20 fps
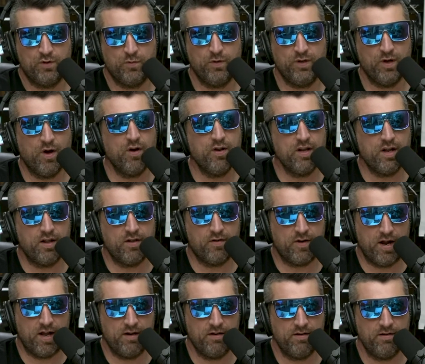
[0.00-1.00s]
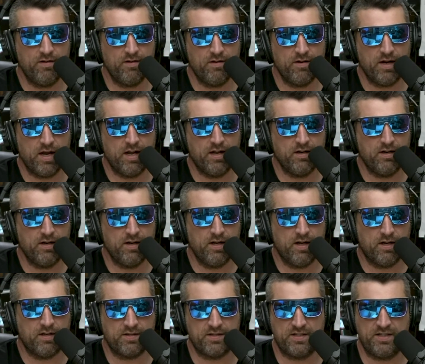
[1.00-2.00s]
so we go to the other end, and
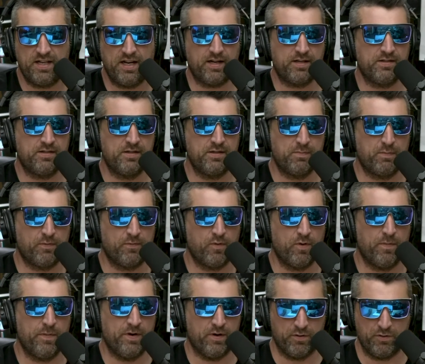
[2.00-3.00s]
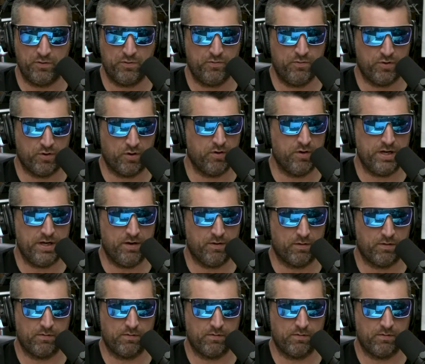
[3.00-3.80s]
Styx is performing, or Journey, or